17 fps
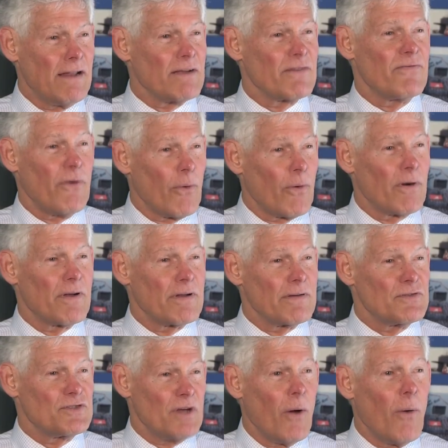I look
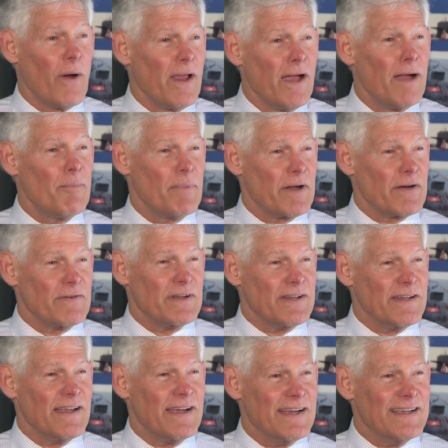forward to showing up
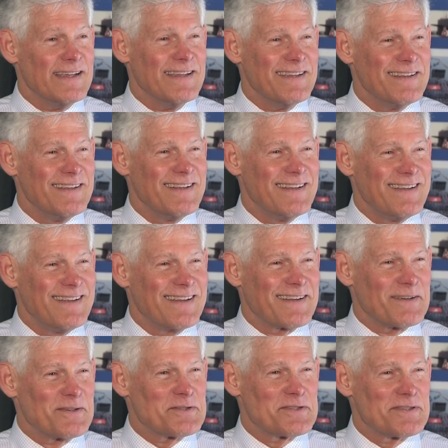every day
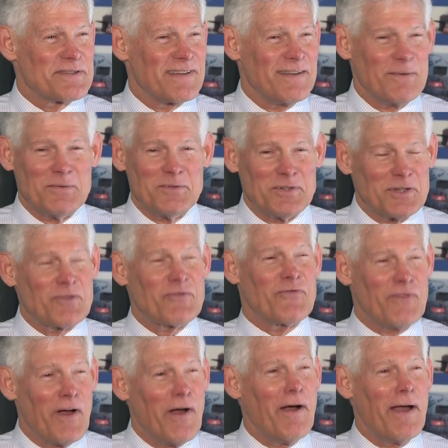because it was
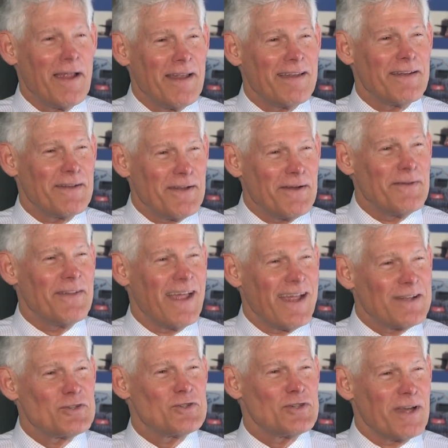just fun to do
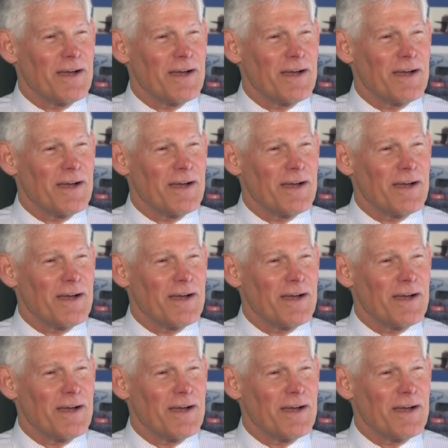that